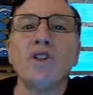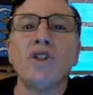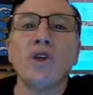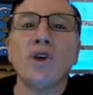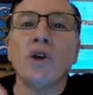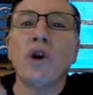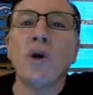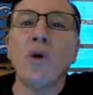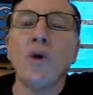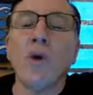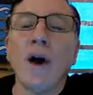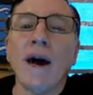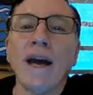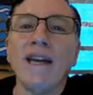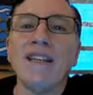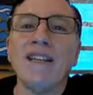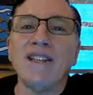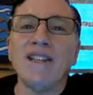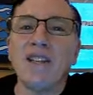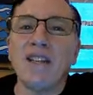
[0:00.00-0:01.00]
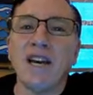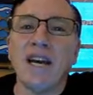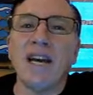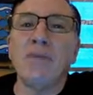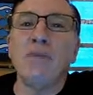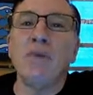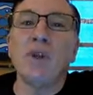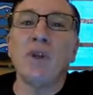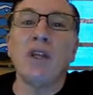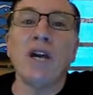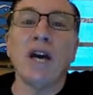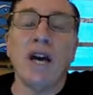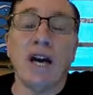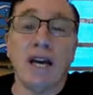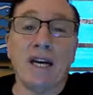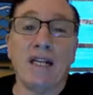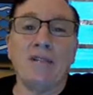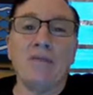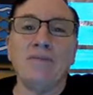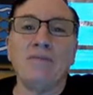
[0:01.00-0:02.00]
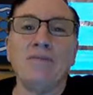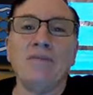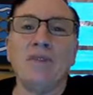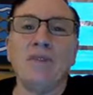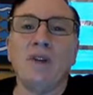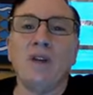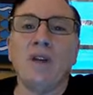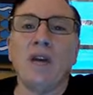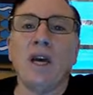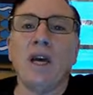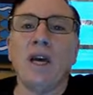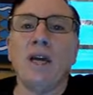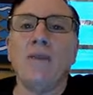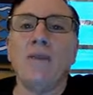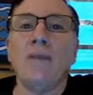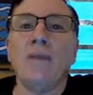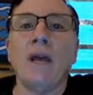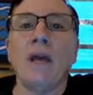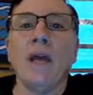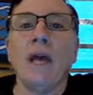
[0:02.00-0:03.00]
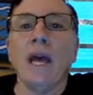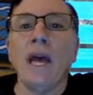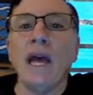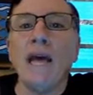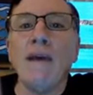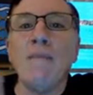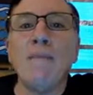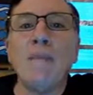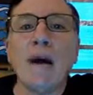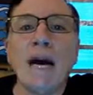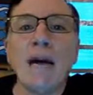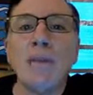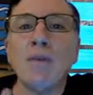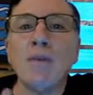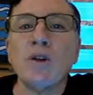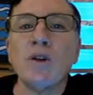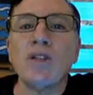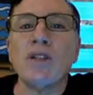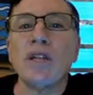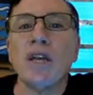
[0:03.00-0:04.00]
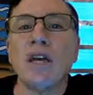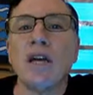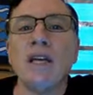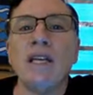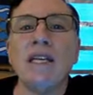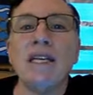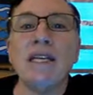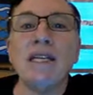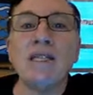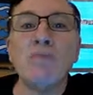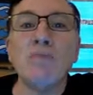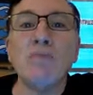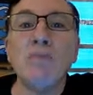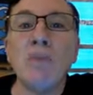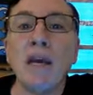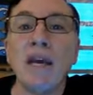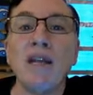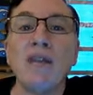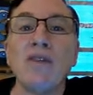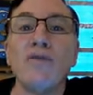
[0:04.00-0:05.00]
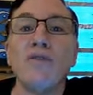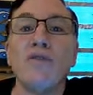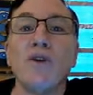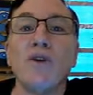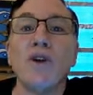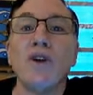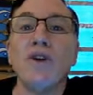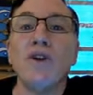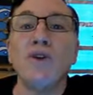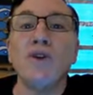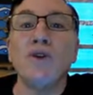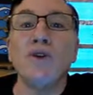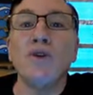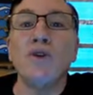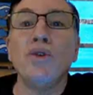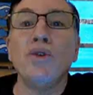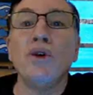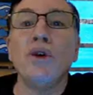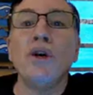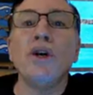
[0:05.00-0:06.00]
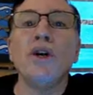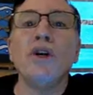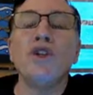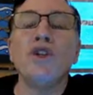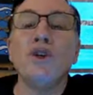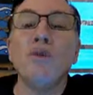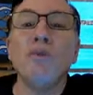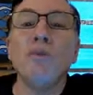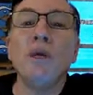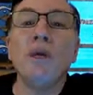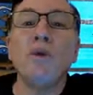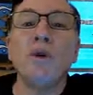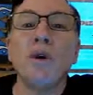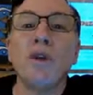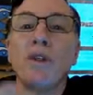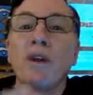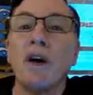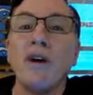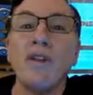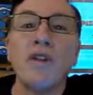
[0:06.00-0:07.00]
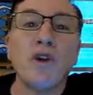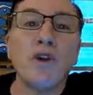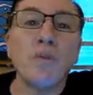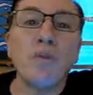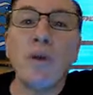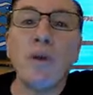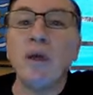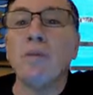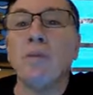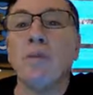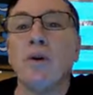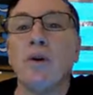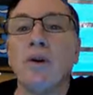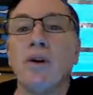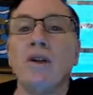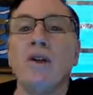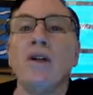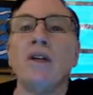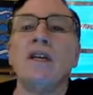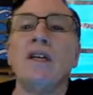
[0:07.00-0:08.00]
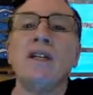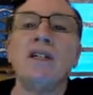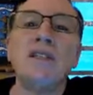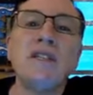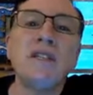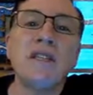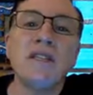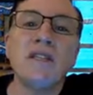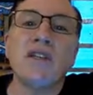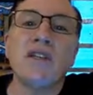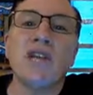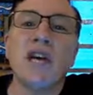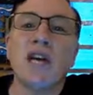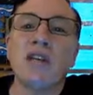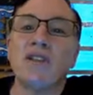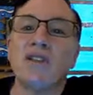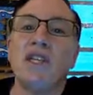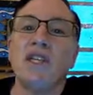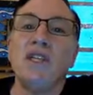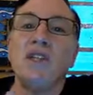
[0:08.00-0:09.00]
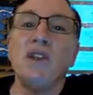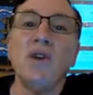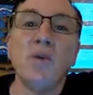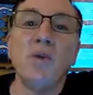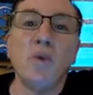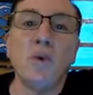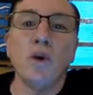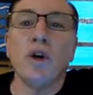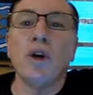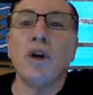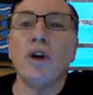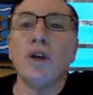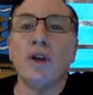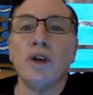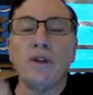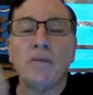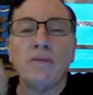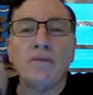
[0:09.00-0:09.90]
your quiet time with God, okay? A Bible study is meant for you to be with other people discussing the Word.